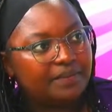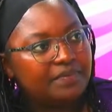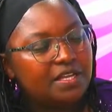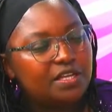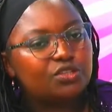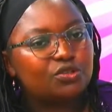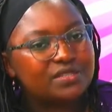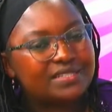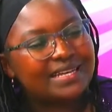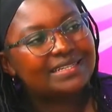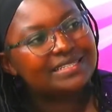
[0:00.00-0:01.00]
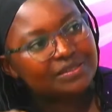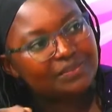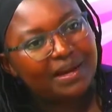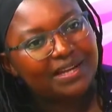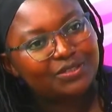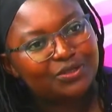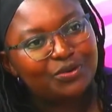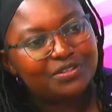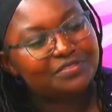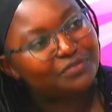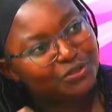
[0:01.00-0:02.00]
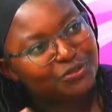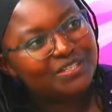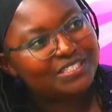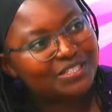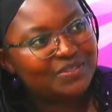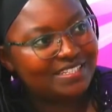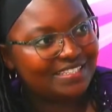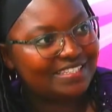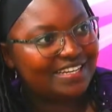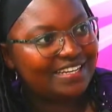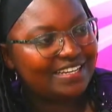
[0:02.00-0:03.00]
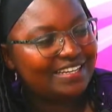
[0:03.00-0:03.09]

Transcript: So set smart goals for 2023.